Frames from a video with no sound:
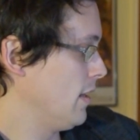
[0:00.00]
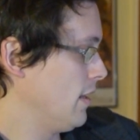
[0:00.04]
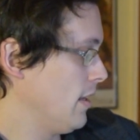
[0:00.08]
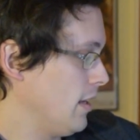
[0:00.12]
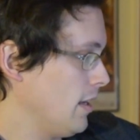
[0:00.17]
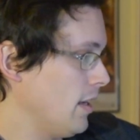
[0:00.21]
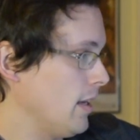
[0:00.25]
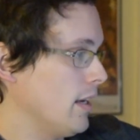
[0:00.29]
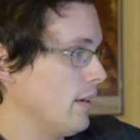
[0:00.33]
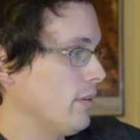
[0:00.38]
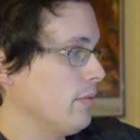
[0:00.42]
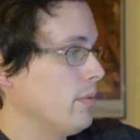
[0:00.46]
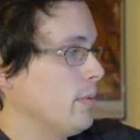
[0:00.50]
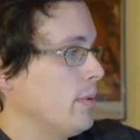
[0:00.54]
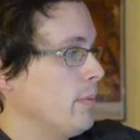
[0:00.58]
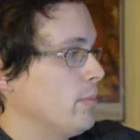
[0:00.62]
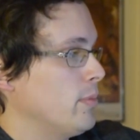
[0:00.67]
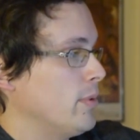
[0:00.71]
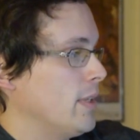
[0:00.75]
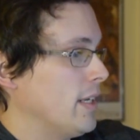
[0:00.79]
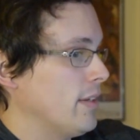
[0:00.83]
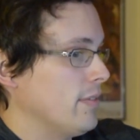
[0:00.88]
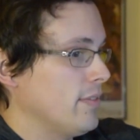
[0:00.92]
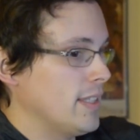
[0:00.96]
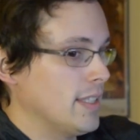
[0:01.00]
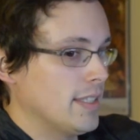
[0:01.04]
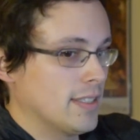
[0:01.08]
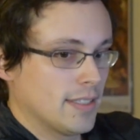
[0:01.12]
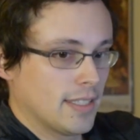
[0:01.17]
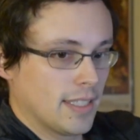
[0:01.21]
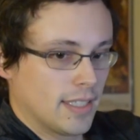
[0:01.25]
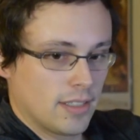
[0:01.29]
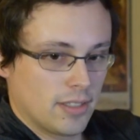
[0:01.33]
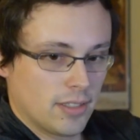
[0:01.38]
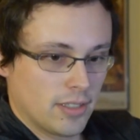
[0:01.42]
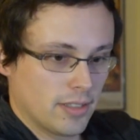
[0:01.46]
Remember, we have the
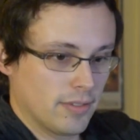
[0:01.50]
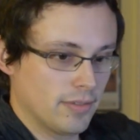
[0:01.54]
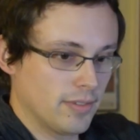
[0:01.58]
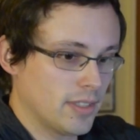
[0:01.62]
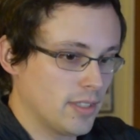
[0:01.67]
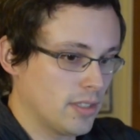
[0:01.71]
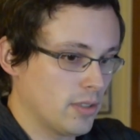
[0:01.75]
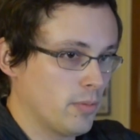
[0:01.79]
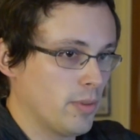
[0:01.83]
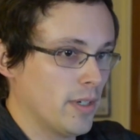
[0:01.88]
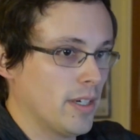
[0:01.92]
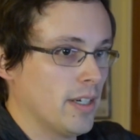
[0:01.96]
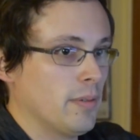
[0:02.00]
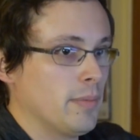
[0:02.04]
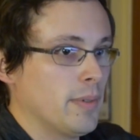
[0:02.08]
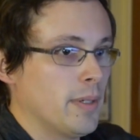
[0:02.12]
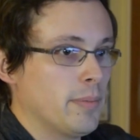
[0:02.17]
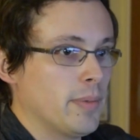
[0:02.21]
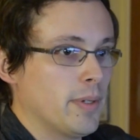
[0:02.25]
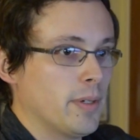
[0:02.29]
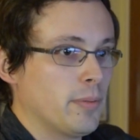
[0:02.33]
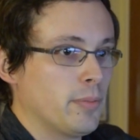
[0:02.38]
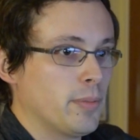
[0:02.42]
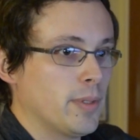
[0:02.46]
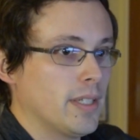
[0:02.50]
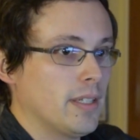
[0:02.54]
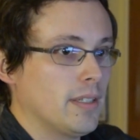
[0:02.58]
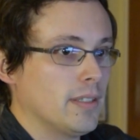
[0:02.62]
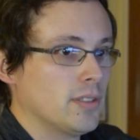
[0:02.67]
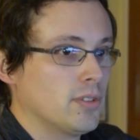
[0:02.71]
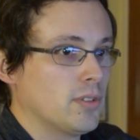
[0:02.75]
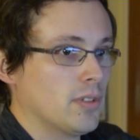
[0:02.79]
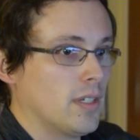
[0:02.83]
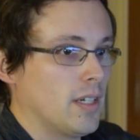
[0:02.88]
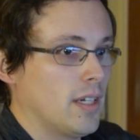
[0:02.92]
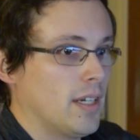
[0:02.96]
center of the square. Maybe I will
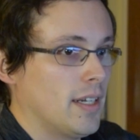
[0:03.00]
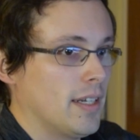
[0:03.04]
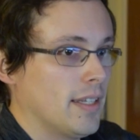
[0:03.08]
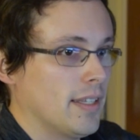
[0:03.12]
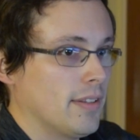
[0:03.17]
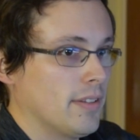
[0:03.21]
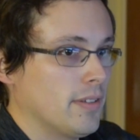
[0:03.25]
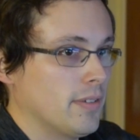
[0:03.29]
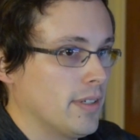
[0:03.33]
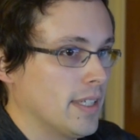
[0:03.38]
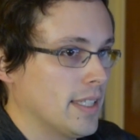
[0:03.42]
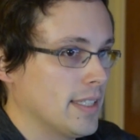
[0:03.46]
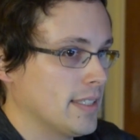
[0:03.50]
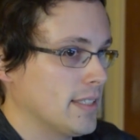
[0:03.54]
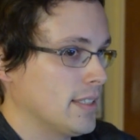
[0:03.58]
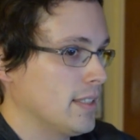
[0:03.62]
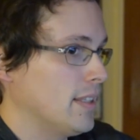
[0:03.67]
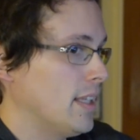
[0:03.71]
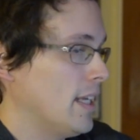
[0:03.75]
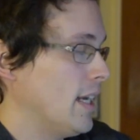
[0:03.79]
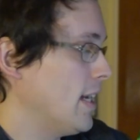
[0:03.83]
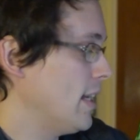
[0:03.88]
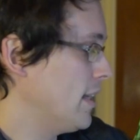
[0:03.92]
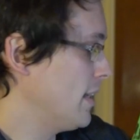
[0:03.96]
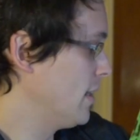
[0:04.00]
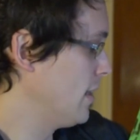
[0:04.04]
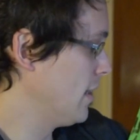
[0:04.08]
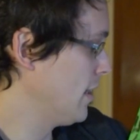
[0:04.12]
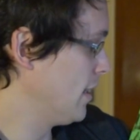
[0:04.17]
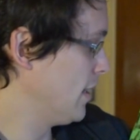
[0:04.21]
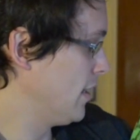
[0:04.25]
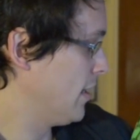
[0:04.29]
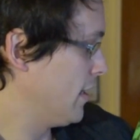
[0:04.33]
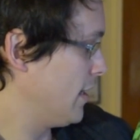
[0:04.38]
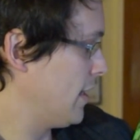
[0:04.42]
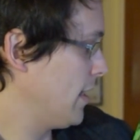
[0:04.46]
draw the rest of that
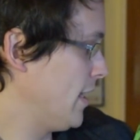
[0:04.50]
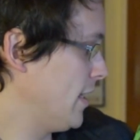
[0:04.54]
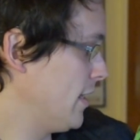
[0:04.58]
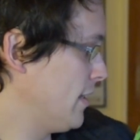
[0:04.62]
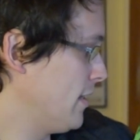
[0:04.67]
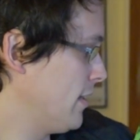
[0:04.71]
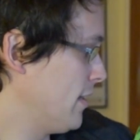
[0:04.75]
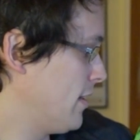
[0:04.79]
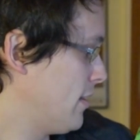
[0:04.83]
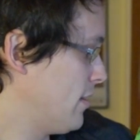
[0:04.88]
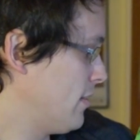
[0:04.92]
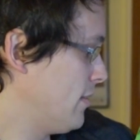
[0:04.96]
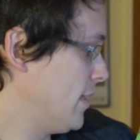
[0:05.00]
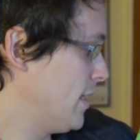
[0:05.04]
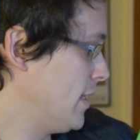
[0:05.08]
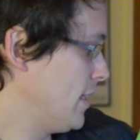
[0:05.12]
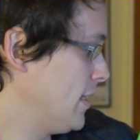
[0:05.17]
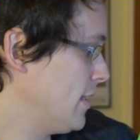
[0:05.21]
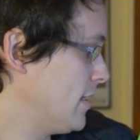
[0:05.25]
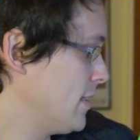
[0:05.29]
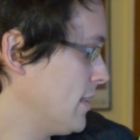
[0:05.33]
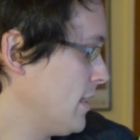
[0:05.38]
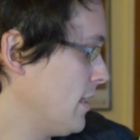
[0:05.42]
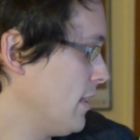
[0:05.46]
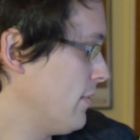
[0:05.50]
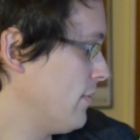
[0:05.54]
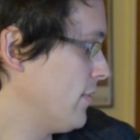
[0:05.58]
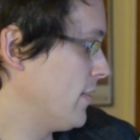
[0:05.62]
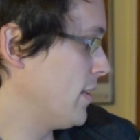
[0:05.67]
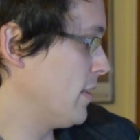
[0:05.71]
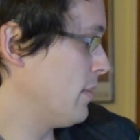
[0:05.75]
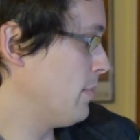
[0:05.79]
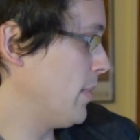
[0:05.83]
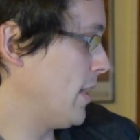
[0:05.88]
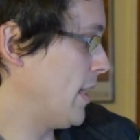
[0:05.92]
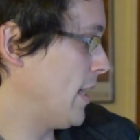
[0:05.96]
kind of 3D stuff
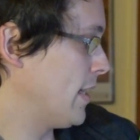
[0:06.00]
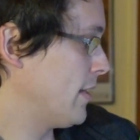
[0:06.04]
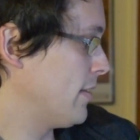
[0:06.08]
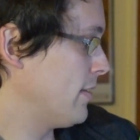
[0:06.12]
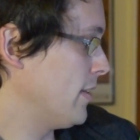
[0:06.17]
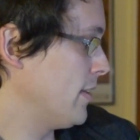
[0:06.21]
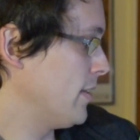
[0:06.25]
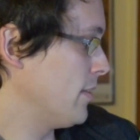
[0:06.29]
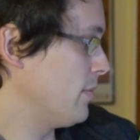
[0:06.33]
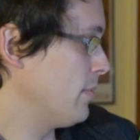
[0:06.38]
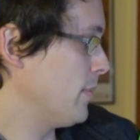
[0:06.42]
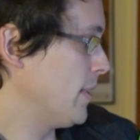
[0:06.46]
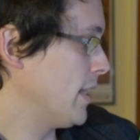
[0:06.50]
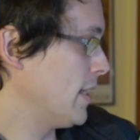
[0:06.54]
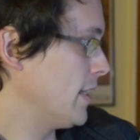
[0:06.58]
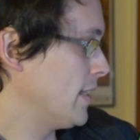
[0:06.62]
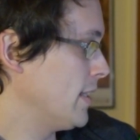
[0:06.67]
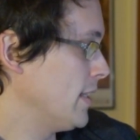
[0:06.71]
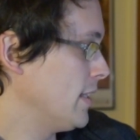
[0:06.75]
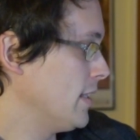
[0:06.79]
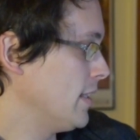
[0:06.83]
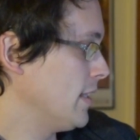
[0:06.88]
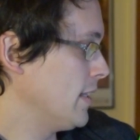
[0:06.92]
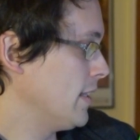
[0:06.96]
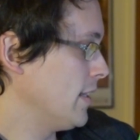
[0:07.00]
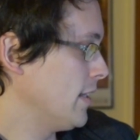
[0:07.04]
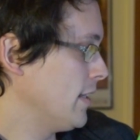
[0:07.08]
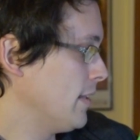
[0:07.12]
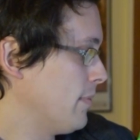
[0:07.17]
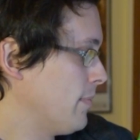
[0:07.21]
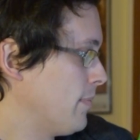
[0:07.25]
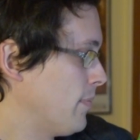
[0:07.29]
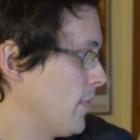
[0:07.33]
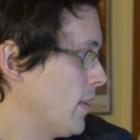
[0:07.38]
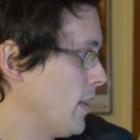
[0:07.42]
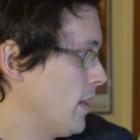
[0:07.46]
in the background back in here.
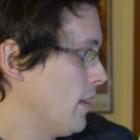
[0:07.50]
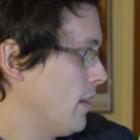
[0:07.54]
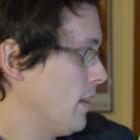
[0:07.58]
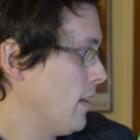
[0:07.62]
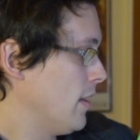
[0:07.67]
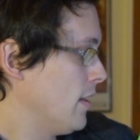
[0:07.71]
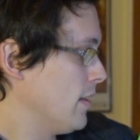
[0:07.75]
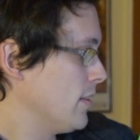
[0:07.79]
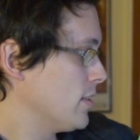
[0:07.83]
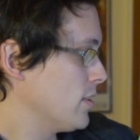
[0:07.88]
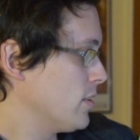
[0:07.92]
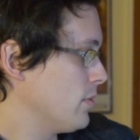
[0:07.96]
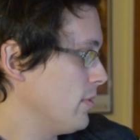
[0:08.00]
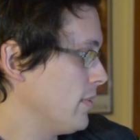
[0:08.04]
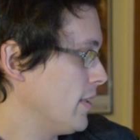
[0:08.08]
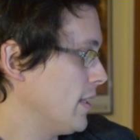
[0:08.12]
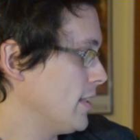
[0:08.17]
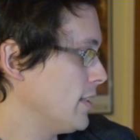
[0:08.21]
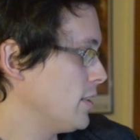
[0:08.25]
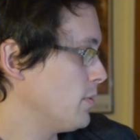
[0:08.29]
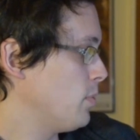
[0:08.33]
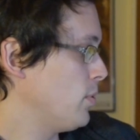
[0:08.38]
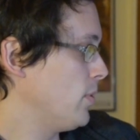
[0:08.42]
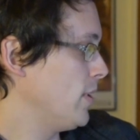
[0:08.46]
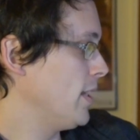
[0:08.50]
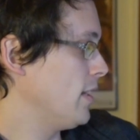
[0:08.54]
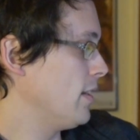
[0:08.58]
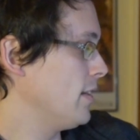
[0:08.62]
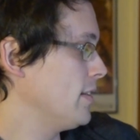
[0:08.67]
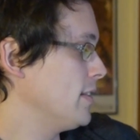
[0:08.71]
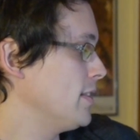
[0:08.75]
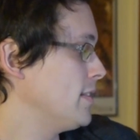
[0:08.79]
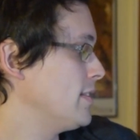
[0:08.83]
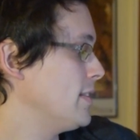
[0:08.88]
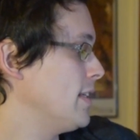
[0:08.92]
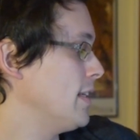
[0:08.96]
So we've got this point
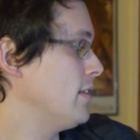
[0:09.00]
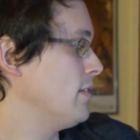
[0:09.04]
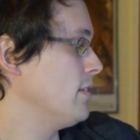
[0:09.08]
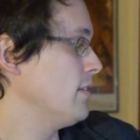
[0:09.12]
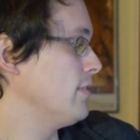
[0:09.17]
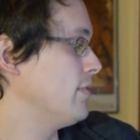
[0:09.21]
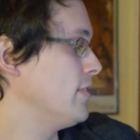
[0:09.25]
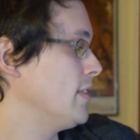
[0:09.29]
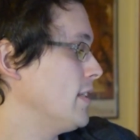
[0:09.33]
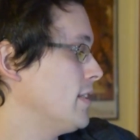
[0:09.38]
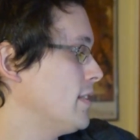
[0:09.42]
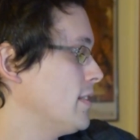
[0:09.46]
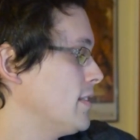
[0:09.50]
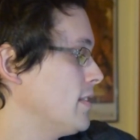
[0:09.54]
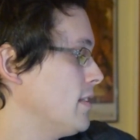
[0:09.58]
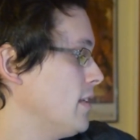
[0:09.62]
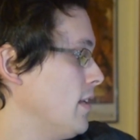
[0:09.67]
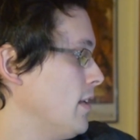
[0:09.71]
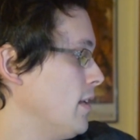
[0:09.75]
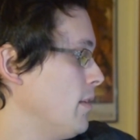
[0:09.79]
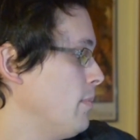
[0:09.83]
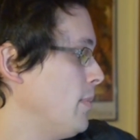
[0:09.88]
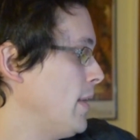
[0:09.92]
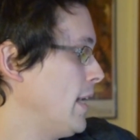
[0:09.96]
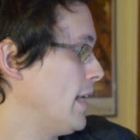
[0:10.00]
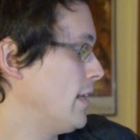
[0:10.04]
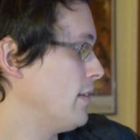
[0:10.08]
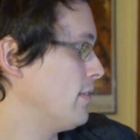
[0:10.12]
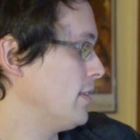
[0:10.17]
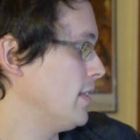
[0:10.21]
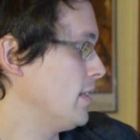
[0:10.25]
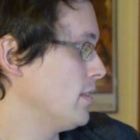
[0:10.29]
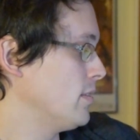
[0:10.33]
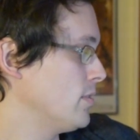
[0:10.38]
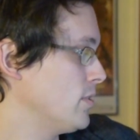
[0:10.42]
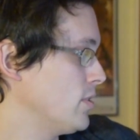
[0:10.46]
on the center of this
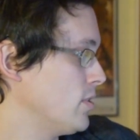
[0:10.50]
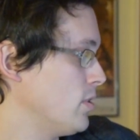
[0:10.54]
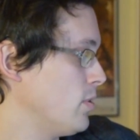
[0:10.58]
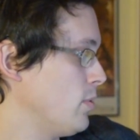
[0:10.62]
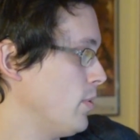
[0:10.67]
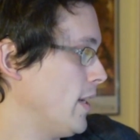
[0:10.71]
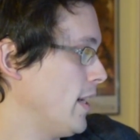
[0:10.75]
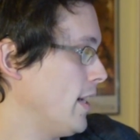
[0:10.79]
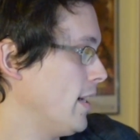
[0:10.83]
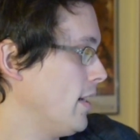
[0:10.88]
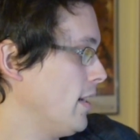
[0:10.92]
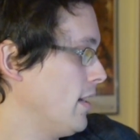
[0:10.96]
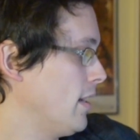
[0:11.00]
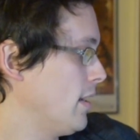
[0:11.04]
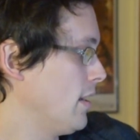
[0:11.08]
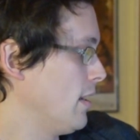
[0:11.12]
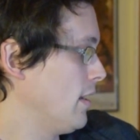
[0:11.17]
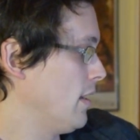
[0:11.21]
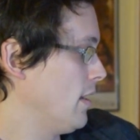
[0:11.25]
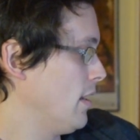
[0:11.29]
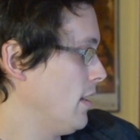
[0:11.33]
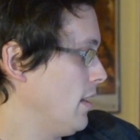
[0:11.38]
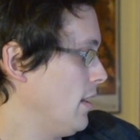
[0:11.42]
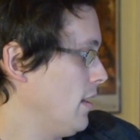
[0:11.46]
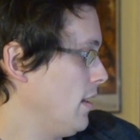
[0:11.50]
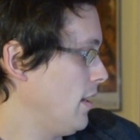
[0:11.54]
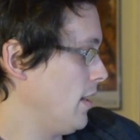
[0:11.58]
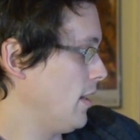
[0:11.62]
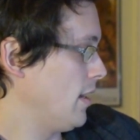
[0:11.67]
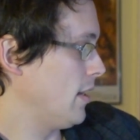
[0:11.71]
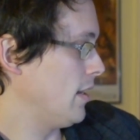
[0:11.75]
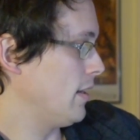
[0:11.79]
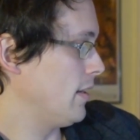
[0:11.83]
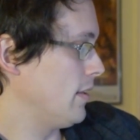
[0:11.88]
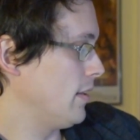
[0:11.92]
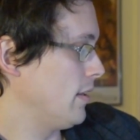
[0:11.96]
background square
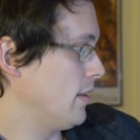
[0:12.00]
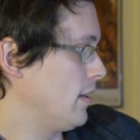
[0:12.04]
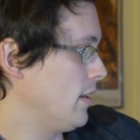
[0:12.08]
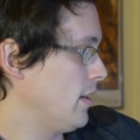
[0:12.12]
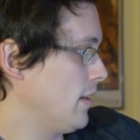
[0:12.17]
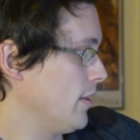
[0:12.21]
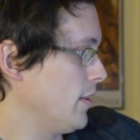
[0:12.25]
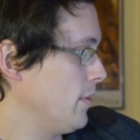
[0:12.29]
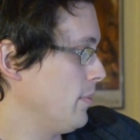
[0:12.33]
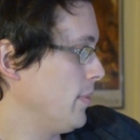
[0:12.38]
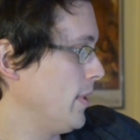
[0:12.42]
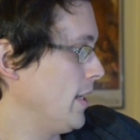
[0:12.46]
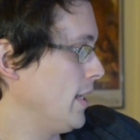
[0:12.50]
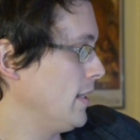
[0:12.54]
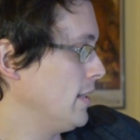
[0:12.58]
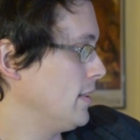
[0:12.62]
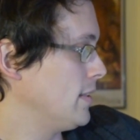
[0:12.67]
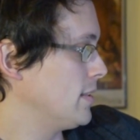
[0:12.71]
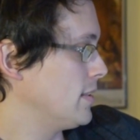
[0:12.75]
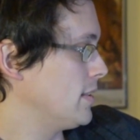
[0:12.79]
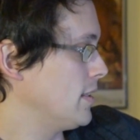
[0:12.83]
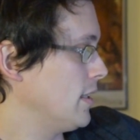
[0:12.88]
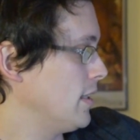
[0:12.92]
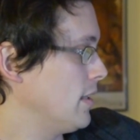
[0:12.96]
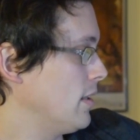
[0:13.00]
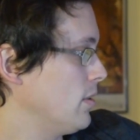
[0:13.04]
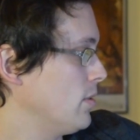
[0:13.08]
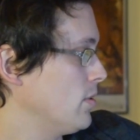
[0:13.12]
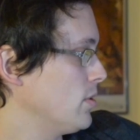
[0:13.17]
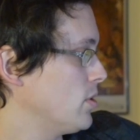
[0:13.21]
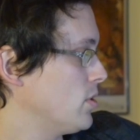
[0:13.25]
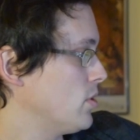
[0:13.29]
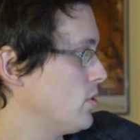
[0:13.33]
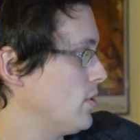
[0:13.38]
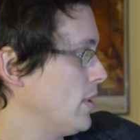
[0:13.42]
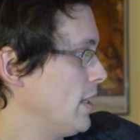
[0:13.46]
on the base. It
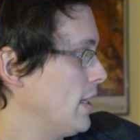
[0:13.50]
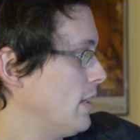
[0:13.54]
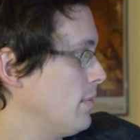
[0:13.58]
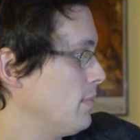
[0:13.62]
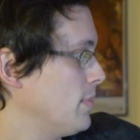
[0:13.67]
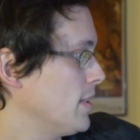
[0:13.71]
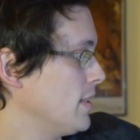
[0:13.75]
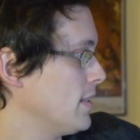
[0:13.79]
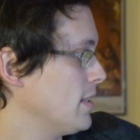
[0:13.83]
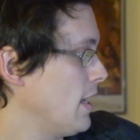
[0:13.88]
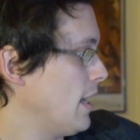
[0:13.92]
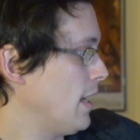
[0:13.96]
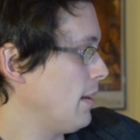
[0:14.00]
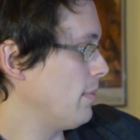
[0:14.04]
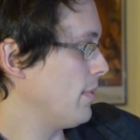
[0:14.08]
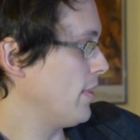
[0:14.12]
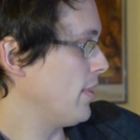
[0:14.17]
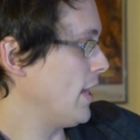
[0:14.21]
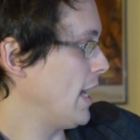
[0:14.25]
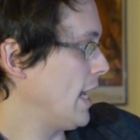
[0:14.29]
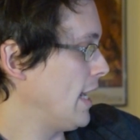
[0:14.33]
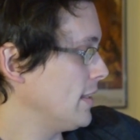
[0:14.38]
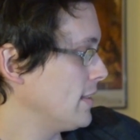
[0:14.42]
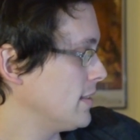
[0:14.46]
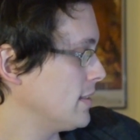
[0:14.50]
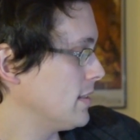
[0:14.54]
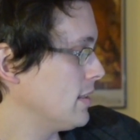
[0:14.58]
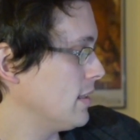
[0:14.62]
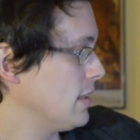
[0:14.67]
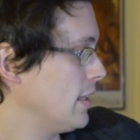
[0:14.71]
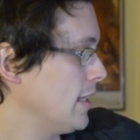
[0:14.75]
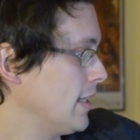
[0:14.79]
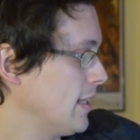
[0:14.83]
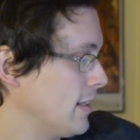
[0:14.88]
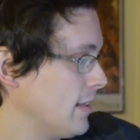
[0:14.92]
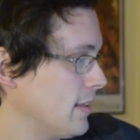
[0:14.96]
goes straight up to the top. That's the
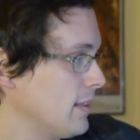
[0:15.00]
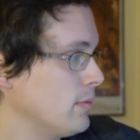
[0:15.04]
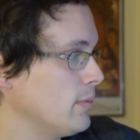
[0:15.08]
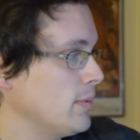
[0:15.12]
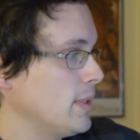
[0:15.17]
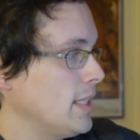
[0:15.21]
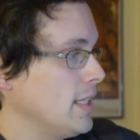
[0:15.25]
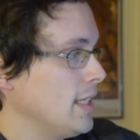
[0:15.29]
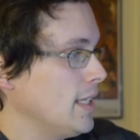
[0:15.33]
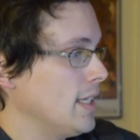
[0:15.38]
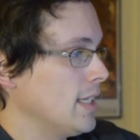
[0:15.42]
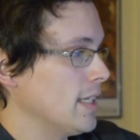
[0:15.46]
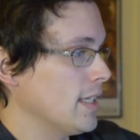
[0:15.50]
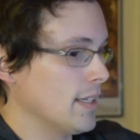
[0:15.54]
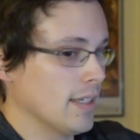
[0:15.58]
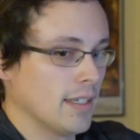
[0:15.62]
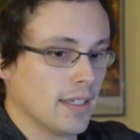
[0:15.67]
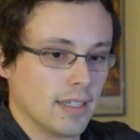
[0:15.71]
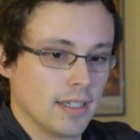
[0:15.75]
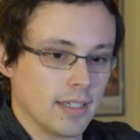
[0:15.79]
length that we need.